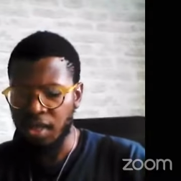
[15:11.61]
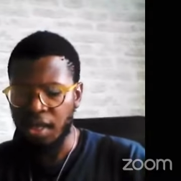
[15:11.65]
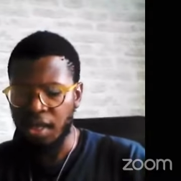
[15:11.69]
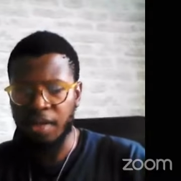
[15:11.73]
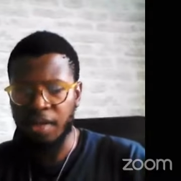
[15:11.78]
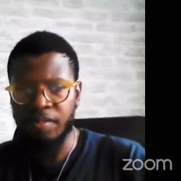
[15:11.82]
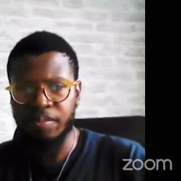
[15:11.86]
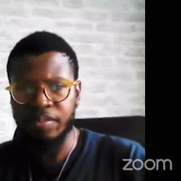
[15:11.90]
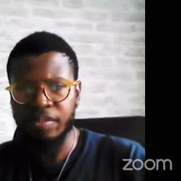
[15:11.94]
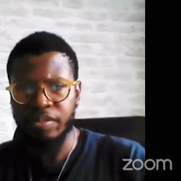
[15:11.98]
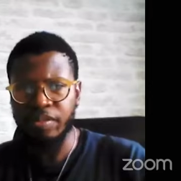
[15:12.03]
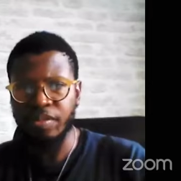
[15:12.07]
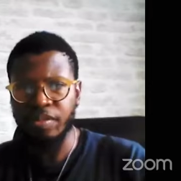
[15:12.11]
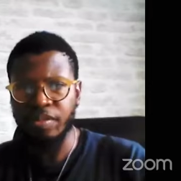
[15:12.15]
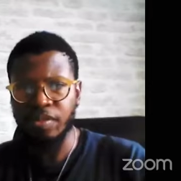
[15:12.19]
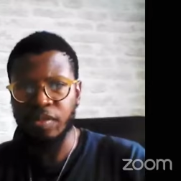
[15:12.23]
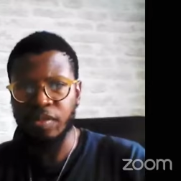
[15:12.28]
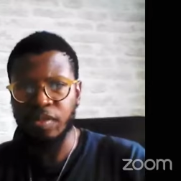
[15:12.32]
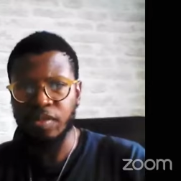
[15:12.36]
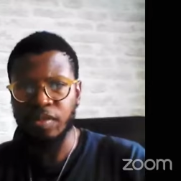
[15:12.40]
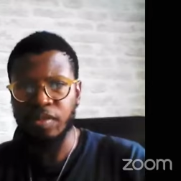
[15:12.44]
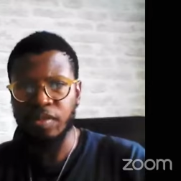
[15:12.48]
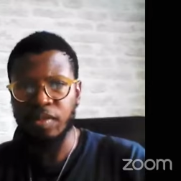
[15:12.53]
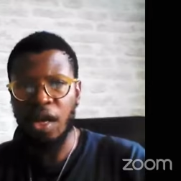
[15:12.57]
Um,
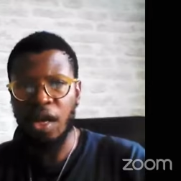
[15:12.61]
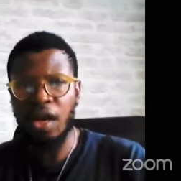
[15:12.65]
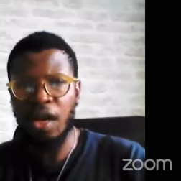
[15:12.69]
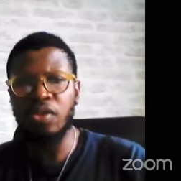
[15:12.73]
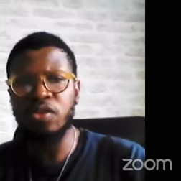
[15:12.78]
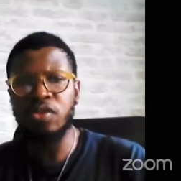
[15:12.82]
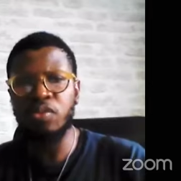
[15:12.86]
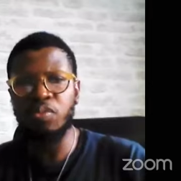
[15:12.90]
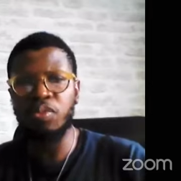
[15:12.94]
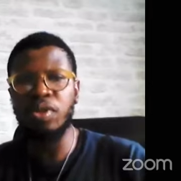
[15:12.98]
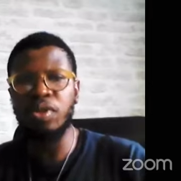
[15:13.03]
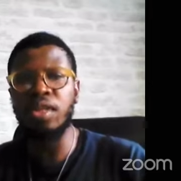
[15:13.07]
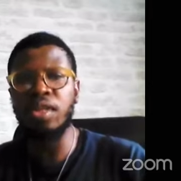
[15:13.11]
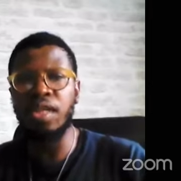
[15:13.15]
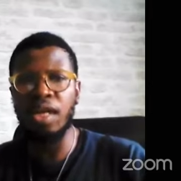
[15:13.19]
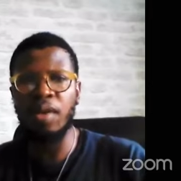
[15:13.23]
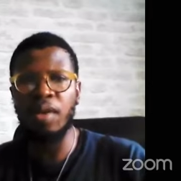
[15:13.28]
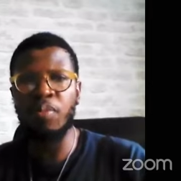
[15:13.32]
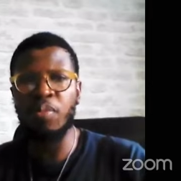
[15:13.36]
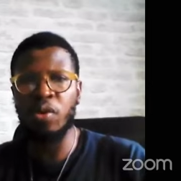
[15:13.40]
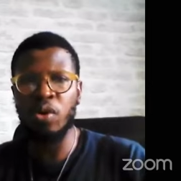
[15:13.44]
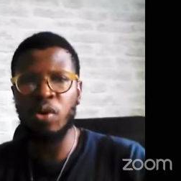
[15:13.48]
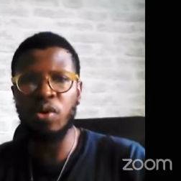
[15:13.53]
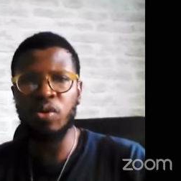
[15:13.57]
how's been the
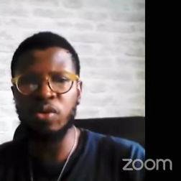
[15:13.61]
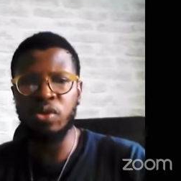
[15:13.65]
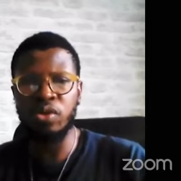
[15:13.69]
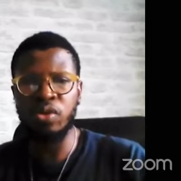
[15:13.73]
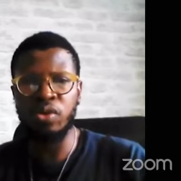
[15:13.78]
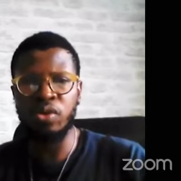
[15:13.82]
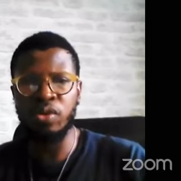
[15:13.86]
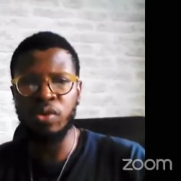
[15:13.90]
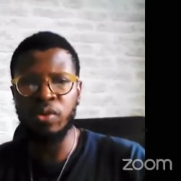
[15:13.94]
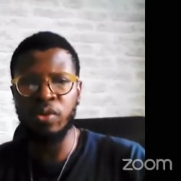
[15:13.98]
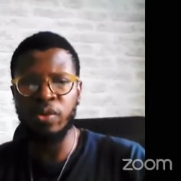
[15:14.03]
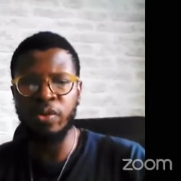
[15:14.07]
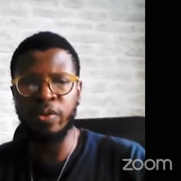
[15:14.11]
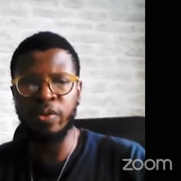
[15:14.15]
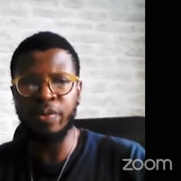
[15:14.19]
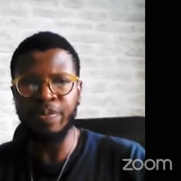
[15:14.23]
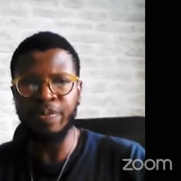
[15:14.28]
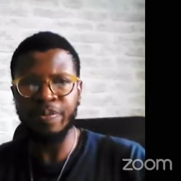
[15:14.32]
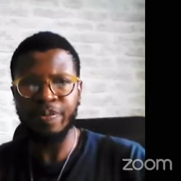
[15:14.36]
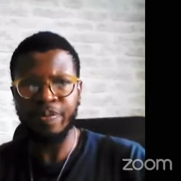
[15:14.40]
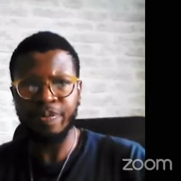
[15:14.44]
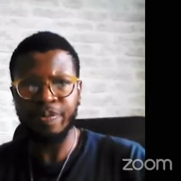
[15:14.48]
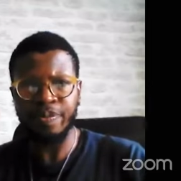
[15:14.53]
approach to